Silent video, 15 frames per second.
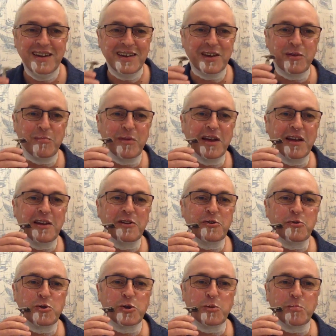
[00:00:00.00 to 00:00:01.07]
give me a little
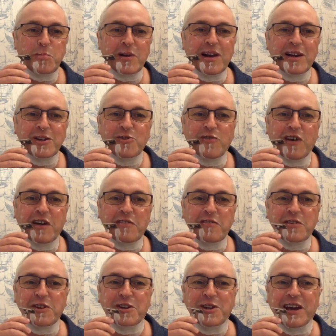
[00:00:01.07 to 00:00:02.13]
splash of
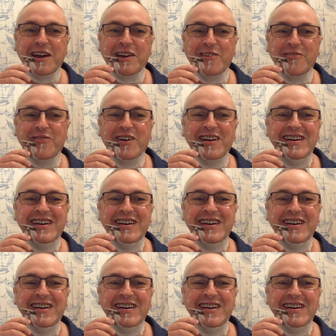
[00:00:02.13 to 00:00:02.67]
aftershave.